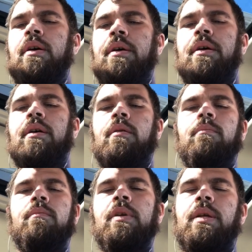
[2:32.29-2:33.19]
I
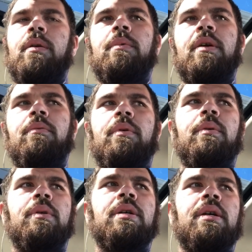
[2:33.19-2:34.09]
tell him, yeah,
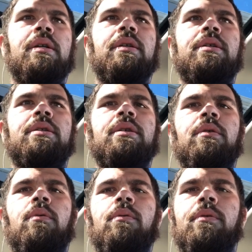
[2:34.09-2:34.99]
it's gonna at least need a
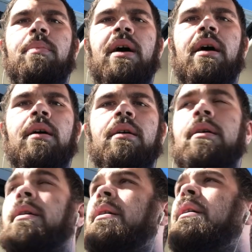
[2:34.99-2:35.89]
coil pack,
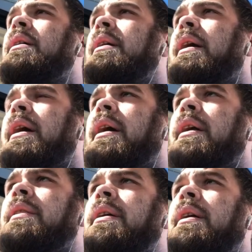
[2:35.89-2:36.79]
and